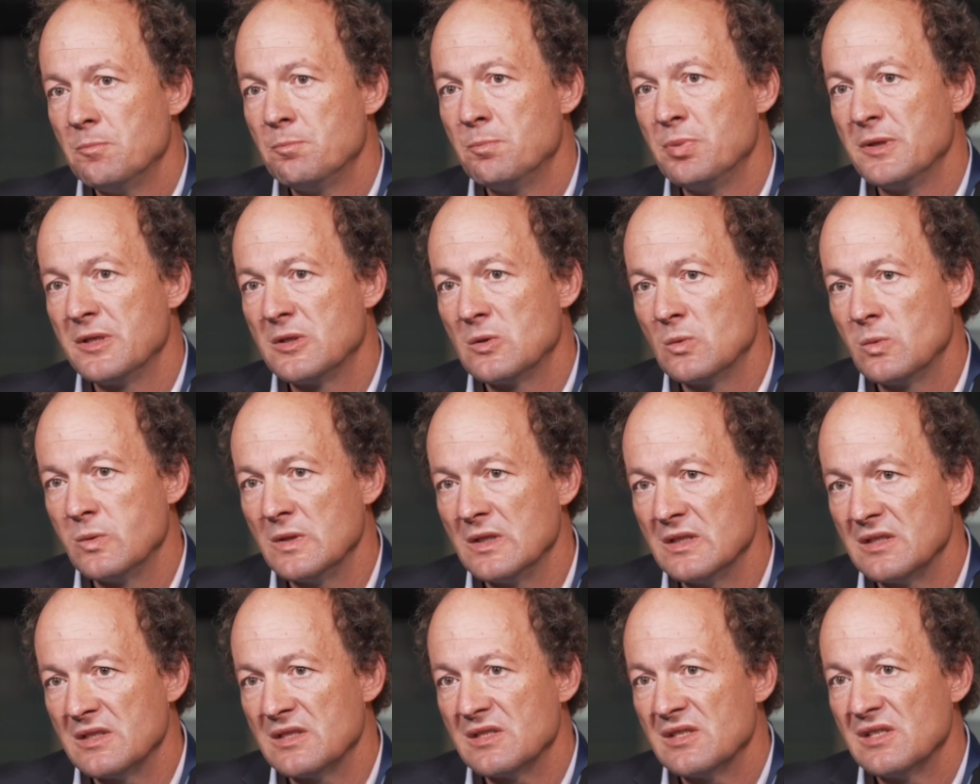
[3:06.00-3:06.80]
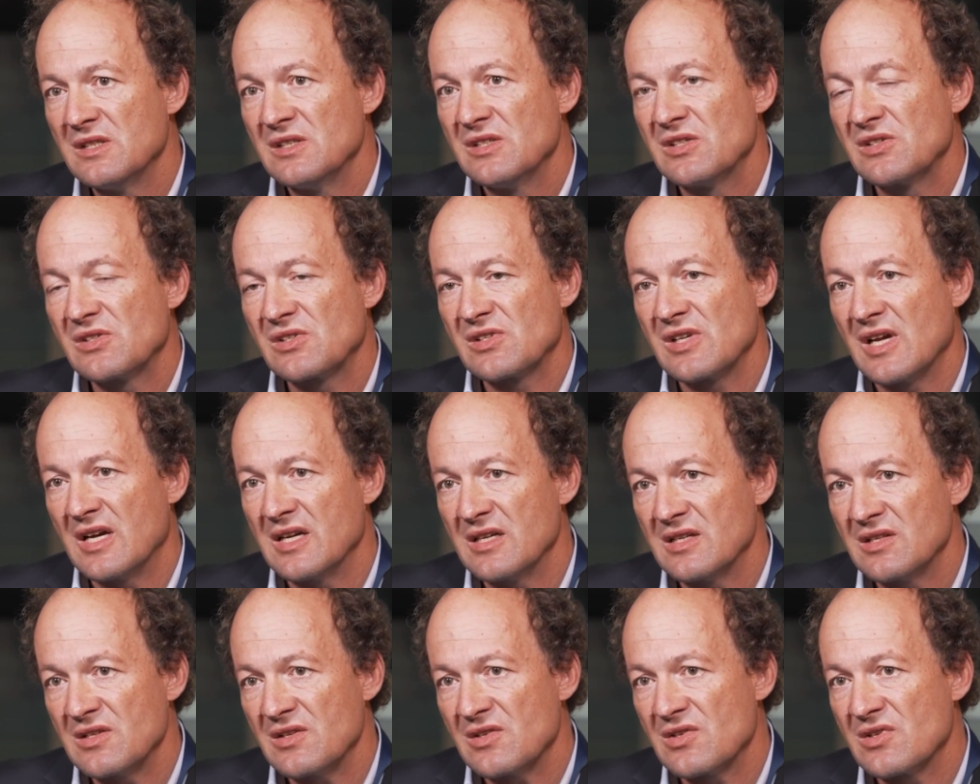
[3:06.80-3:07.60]
between
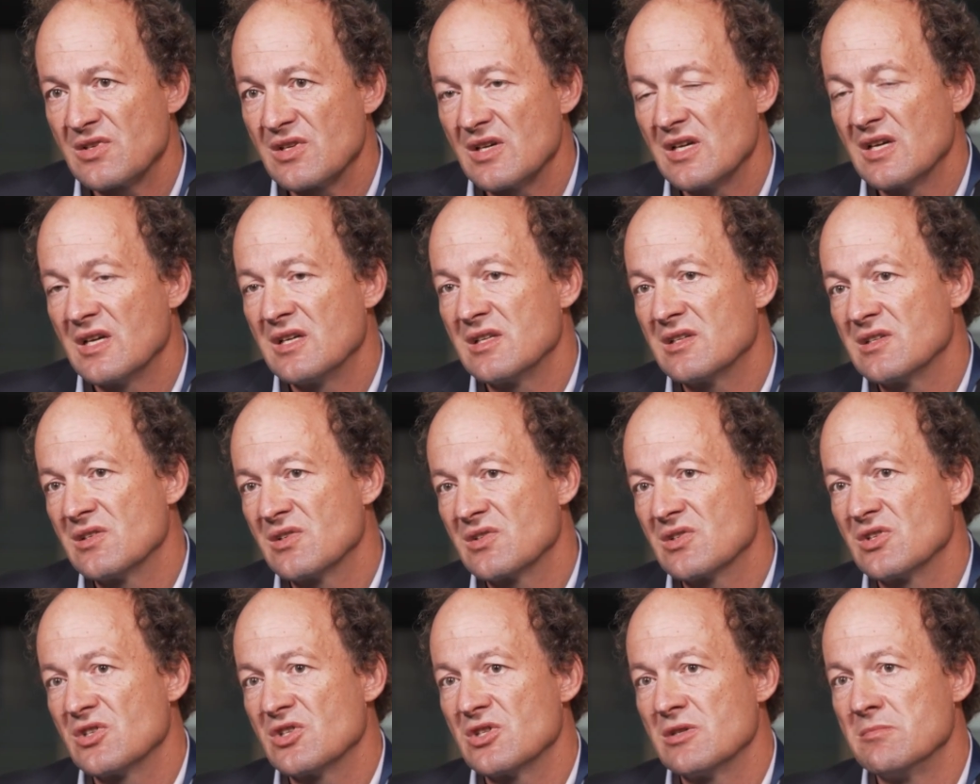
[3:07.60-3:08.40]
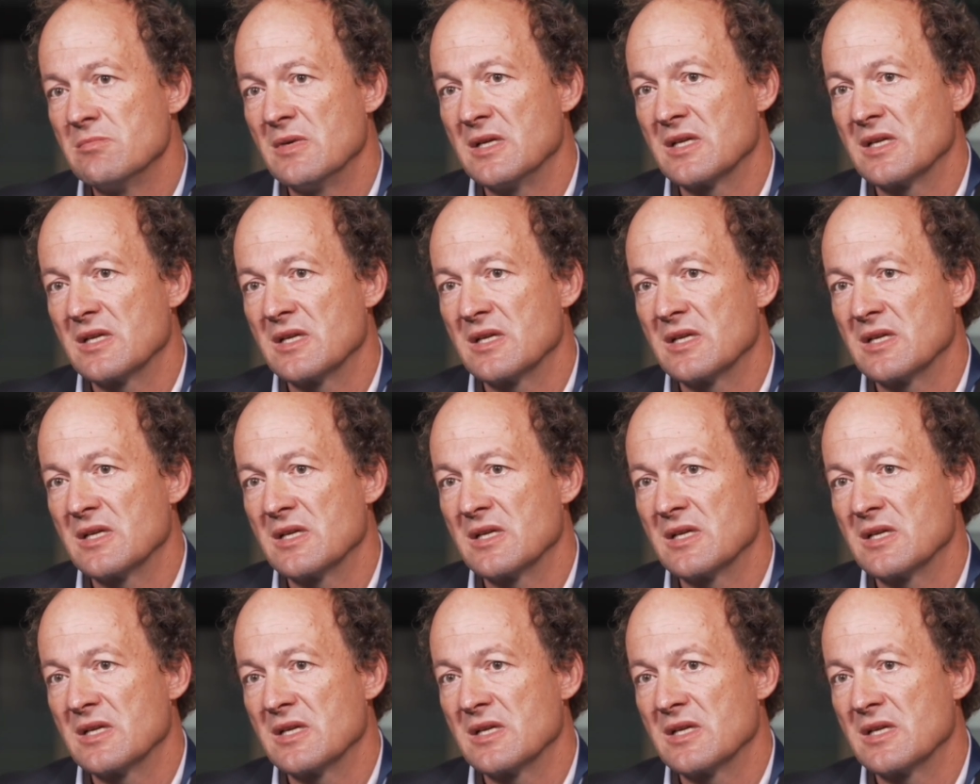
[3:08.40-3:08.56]
science and decision